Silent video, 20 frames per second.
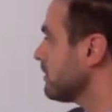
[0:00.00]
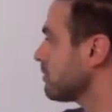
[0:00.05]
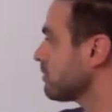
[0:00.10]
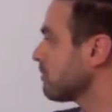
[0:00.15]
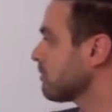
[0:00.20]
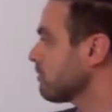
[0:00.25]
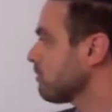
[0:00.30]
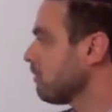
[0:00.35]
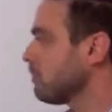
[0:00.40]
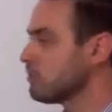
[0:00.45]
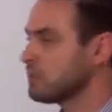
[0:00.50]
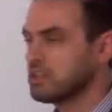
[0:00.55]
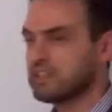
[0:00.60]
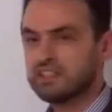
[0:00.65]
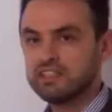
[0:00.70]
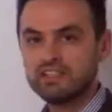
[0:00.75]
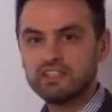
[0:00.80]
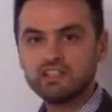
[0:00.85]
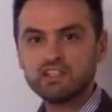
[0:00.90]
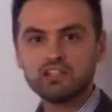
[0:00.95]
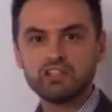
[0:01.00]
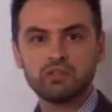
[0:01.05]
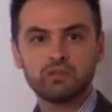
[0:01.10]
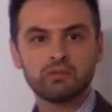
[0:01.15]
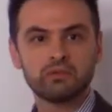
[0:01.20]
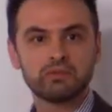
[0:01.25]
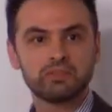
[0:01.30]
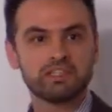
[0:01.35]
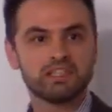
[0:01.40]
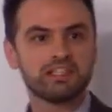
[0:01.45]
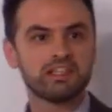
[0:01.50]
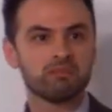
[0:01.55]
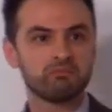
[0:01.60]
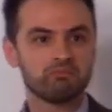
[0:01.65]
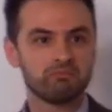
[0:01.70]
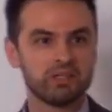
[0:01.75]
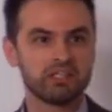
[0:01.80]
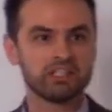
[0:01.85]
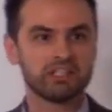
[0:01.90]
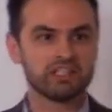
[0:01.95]
is co-research,
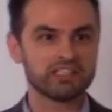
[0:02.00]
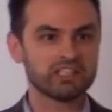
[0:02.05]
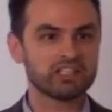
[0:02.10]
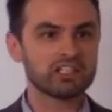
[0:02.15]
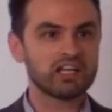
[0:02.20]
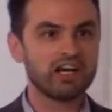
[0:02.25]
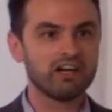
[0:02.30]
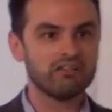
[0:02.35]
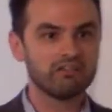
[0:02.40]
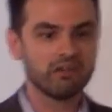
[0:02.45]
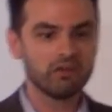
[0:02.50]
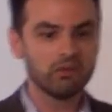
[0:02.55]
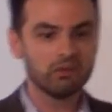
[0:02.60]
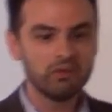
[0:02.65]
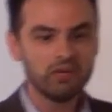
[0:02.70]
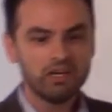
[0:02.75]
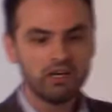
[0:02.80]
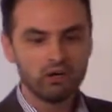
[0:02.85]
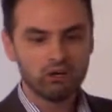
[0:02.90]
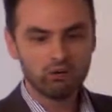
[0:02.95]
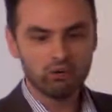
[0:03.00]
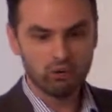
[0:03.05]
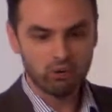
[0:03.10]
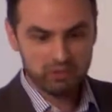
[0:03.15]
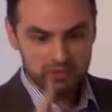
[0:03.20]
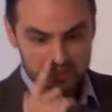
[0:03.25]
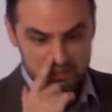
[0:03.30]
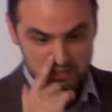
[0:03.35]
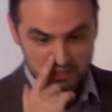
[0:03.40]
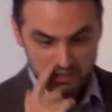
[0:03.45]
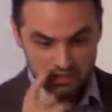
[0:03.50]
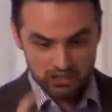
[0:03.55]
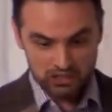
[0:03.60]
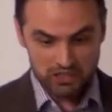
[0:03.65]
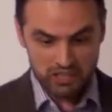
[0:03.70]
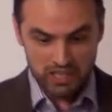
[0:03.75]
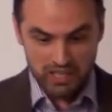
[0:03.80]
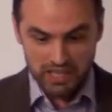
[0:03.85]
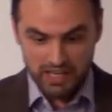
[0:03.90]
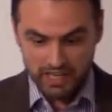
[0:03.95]
pesquisa de carvão,
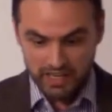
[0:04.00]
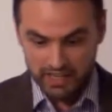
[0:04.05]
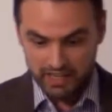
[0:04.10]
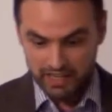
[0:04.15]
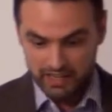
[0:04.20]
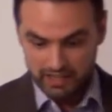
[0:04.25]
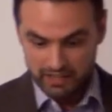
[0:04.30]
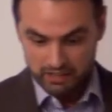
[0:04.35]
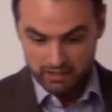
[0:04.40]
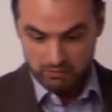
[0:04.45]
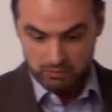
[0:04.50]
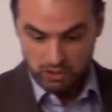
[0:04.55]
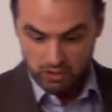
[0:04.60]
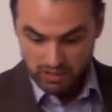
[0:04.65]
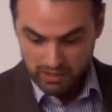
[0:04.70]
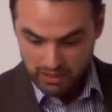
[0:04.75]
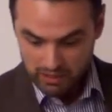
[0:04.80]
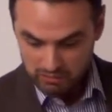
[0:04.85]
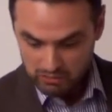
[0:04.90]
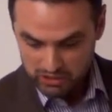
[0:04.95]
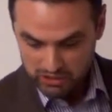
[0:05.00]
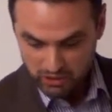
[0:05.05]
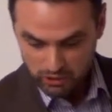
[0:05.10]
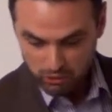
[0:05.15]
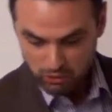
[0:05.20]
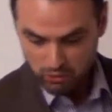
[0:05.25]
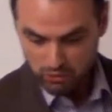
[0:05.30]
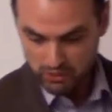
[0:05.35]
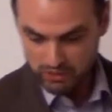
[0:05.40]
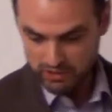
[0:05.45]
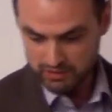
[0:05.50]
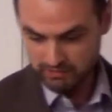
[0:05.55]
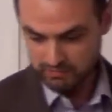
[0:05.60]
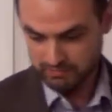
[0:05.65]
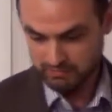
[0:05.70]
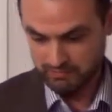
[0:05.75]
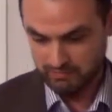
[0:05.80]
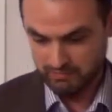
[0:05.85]
co-research, and Mülheim on the Ruhr.